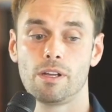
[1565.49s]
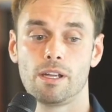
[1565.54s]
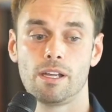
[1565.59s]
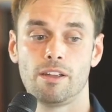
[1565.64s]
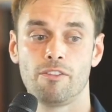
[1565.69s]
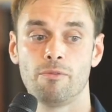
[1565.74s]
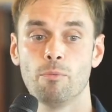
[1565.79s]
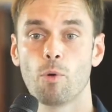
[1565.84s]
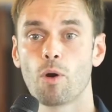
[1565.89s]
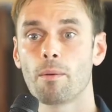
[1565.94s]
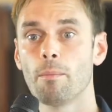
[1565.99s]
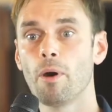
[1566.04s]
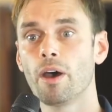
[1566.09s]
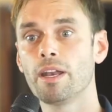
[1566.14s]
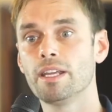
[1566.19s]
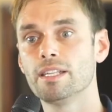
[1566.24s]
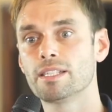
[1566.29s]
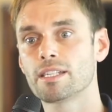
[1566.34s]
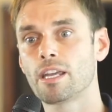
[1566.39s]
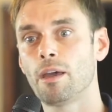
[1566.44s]
if more
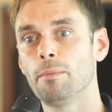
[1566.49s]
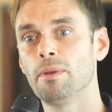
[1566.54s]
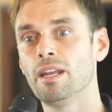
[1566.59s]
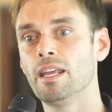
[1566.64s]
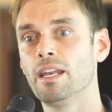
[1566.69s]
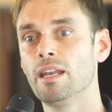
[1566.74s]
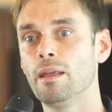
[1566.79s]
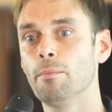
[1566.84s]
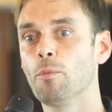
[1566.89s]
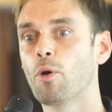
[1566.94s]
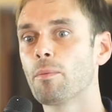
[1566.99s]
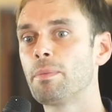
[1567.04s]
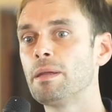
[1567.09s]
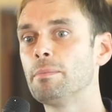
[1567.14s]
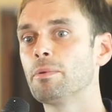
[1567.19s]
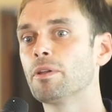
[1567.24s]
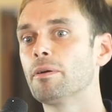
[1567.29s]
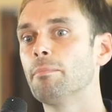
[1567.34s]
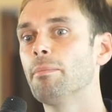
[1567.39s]
money is coming in and more people are